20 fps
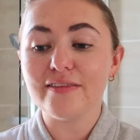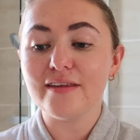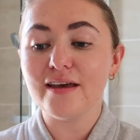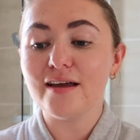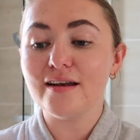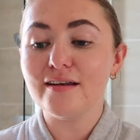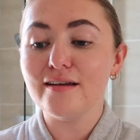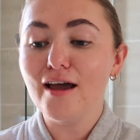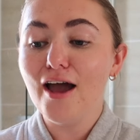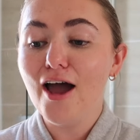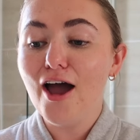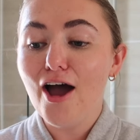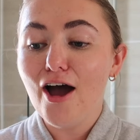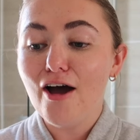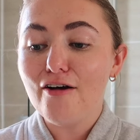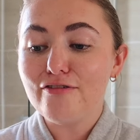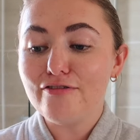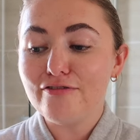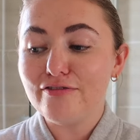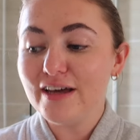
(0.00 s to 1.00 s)
then
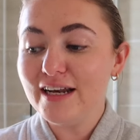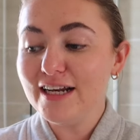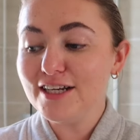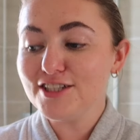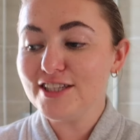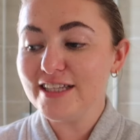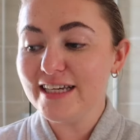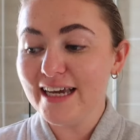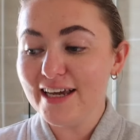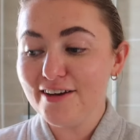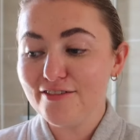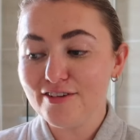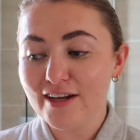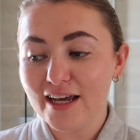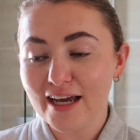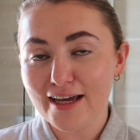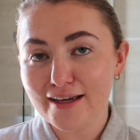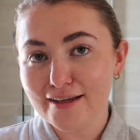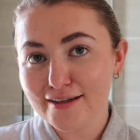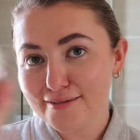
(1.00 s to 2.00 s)
finish the
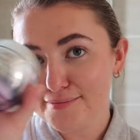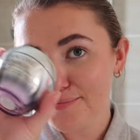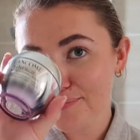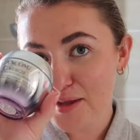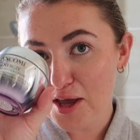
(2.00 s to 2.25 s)
evening